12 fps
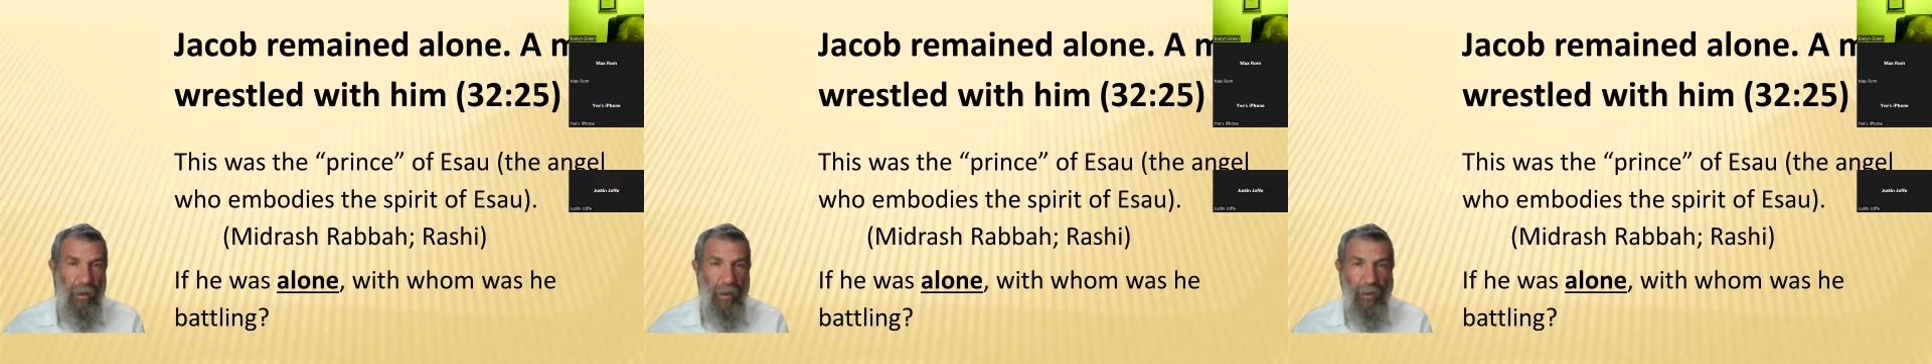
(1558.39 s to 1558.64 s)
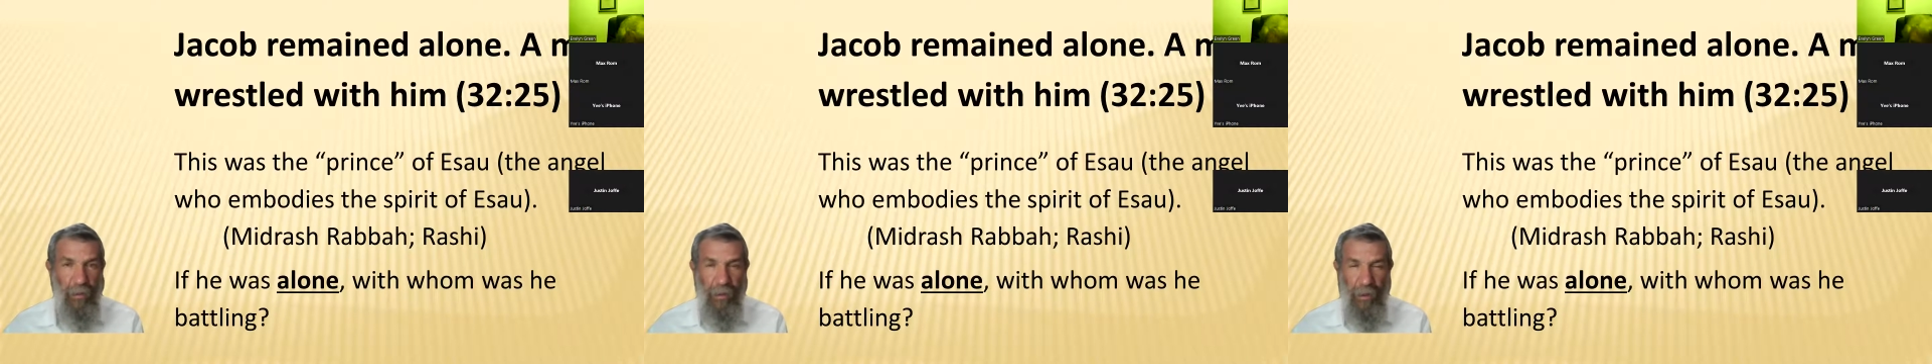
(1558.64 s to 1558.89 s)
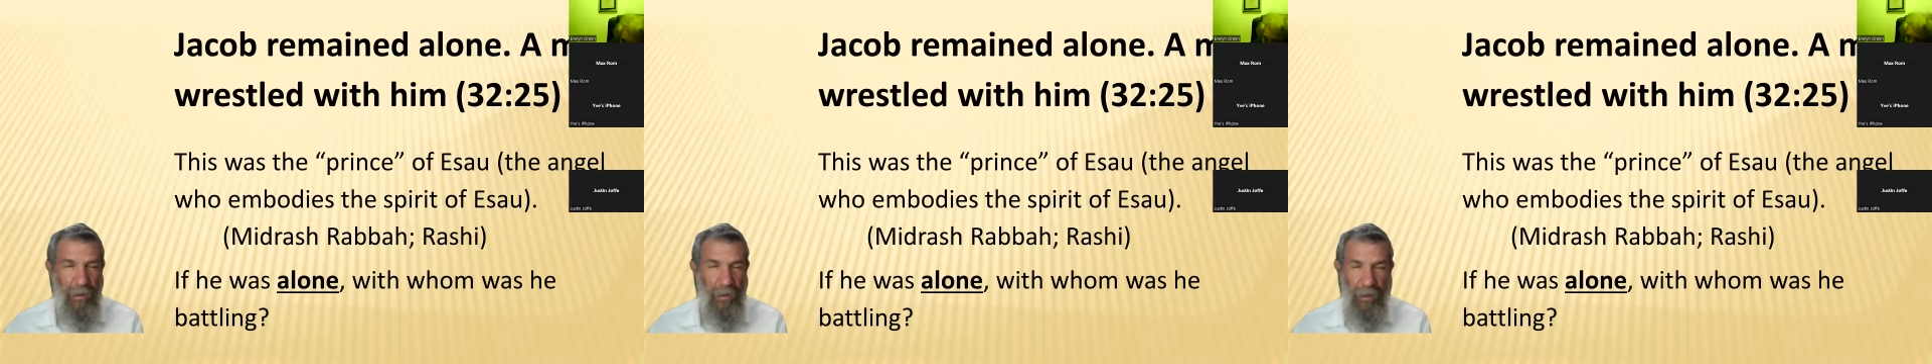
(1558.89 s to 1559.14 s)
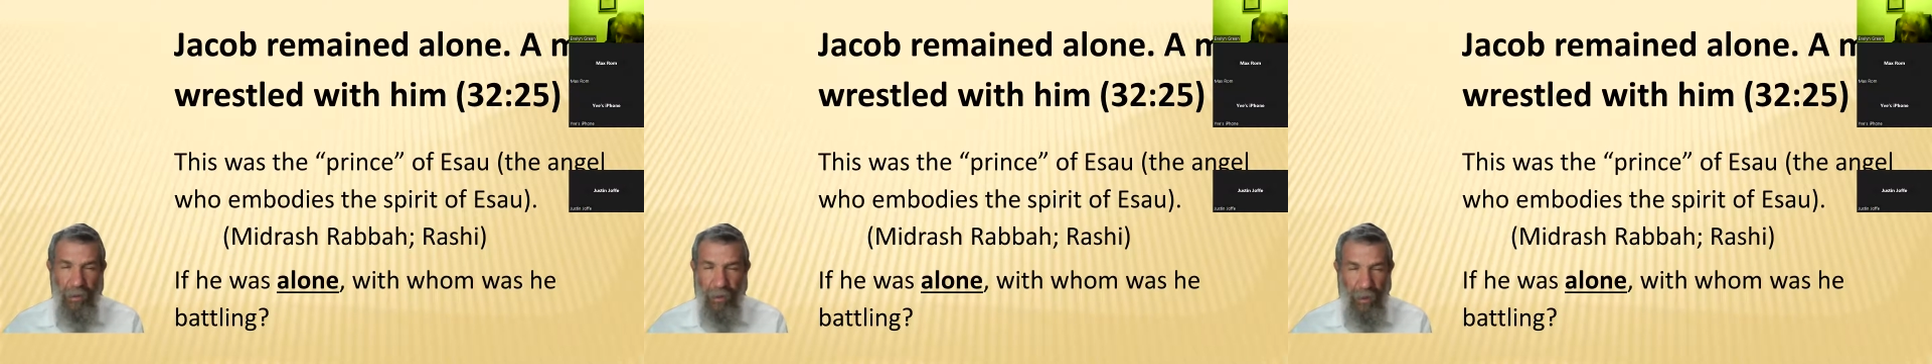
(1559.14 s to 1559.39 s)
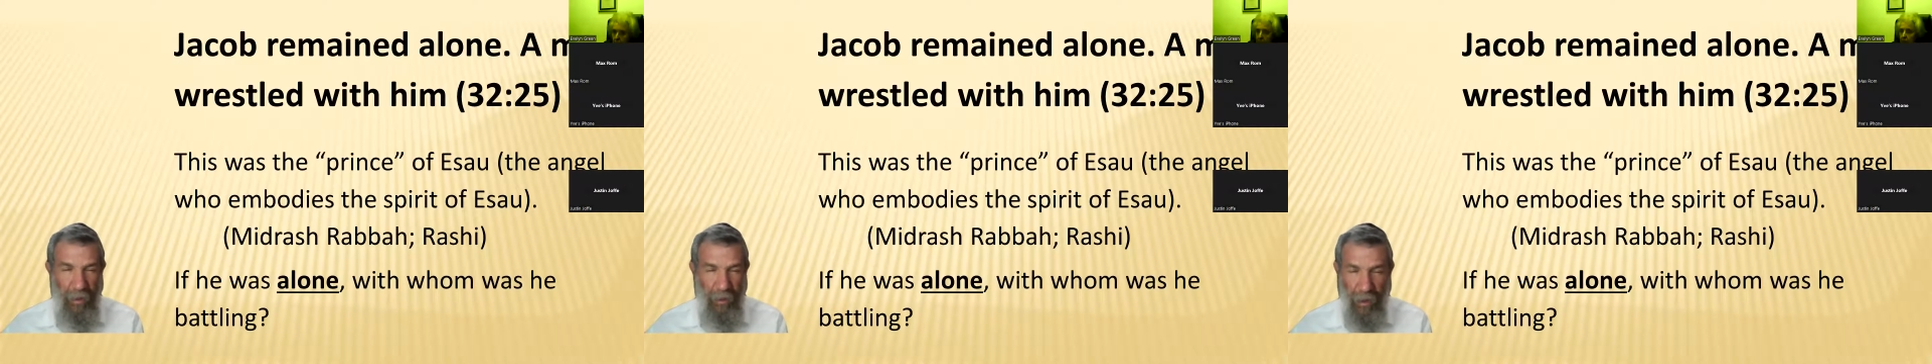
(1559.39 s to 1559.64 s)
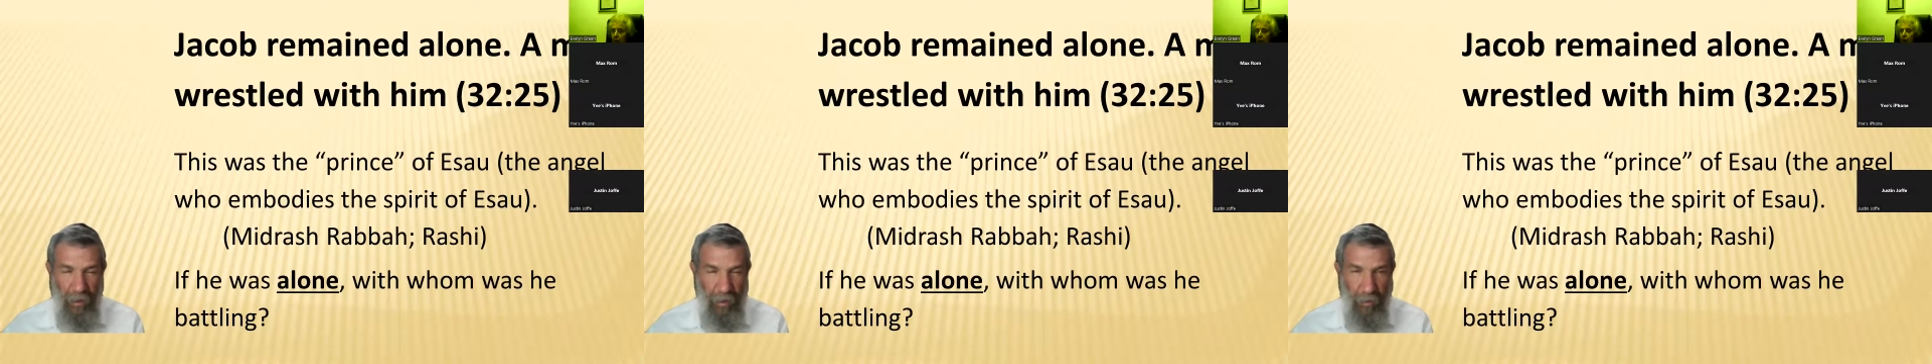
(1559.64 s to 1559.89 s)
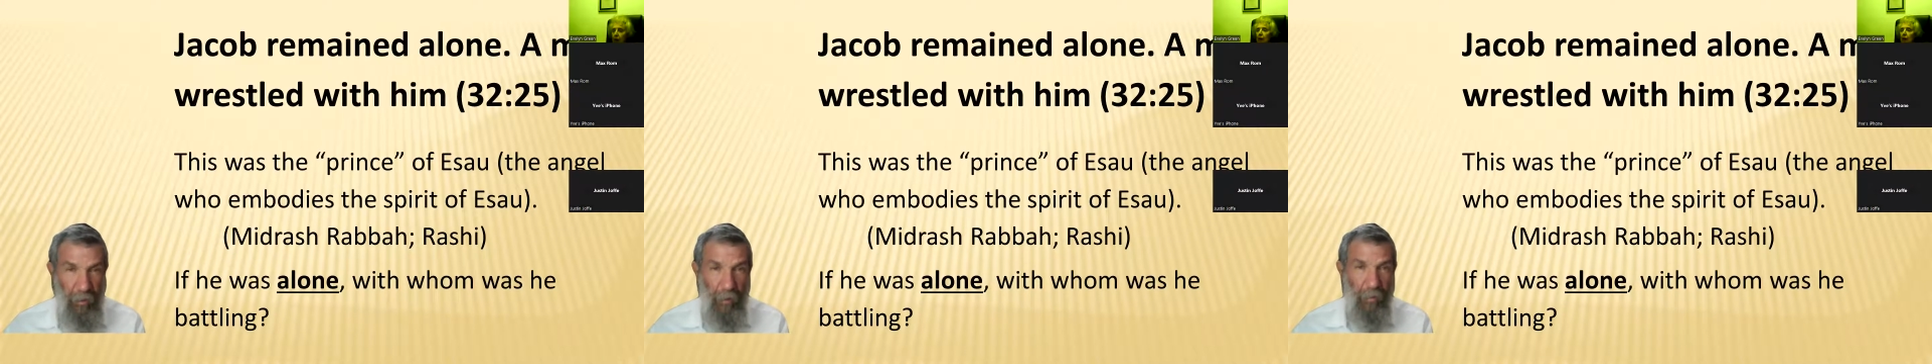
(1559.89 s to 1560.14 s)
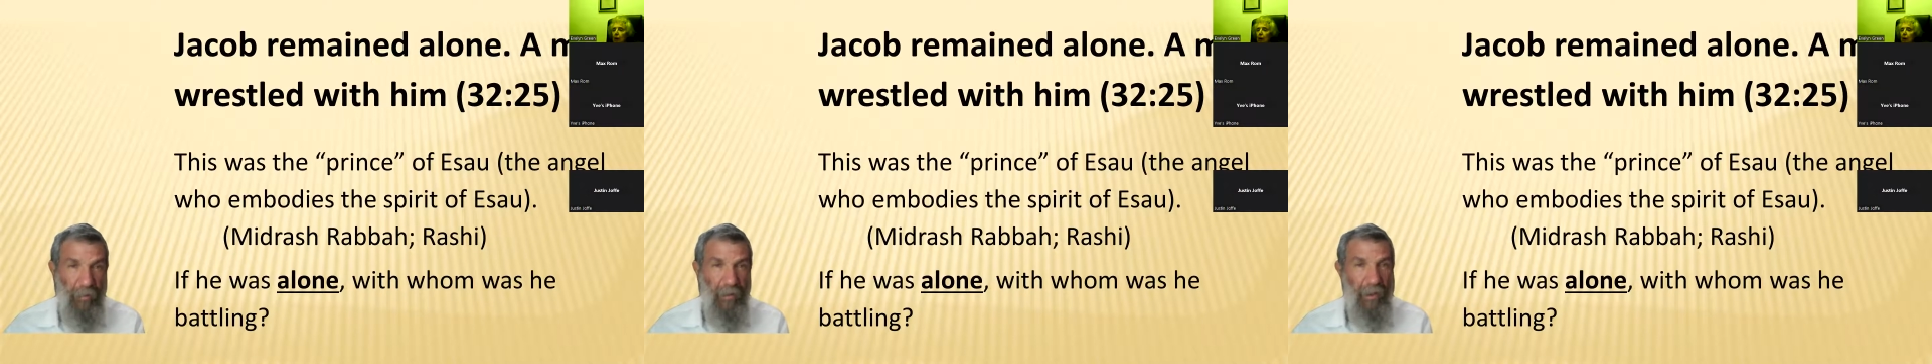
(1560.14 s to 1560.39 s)
acquisitions, and the
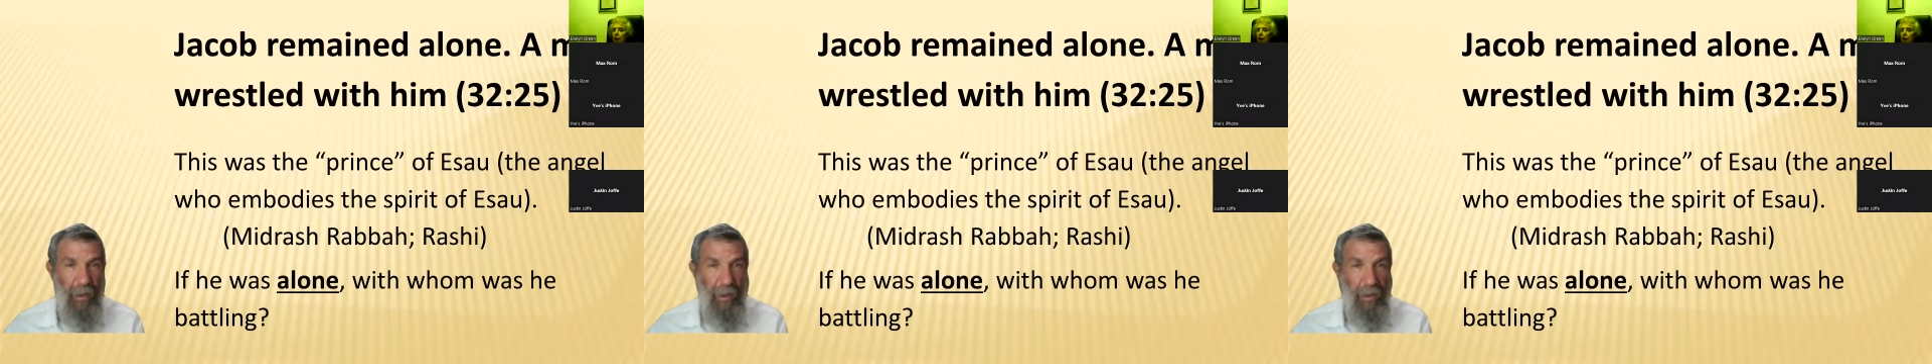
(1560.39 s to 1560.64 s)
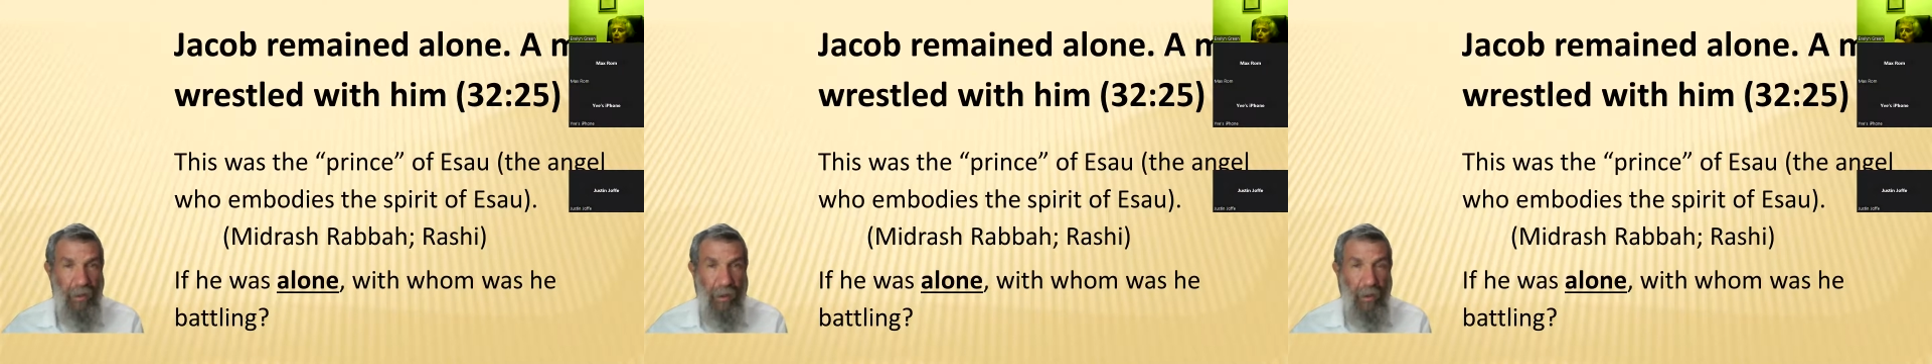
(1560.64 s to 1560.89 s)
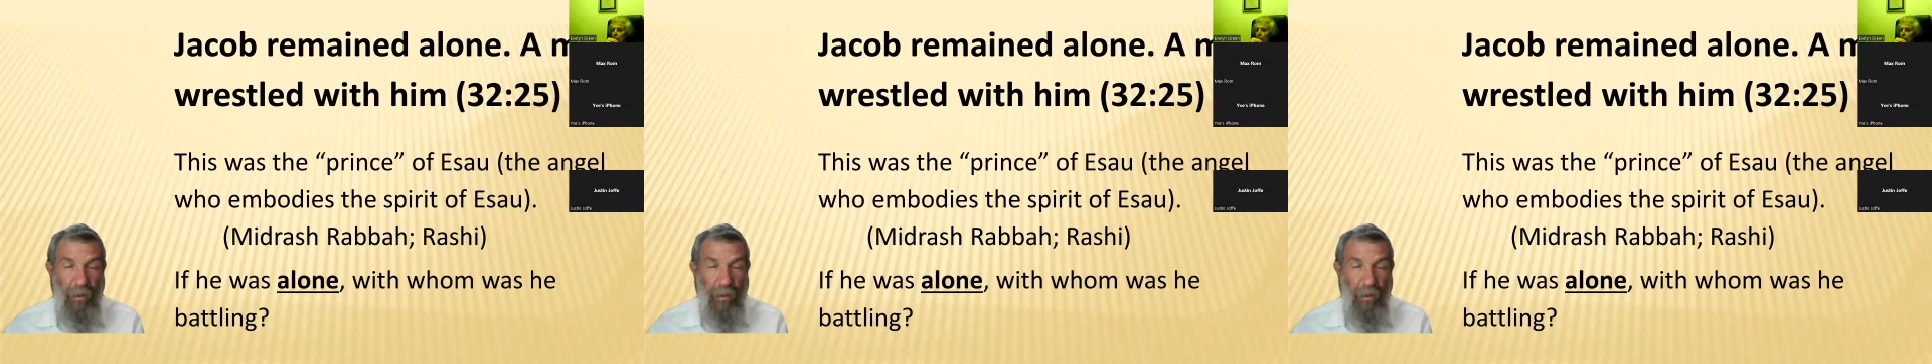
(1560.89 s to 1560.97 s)
purpose that is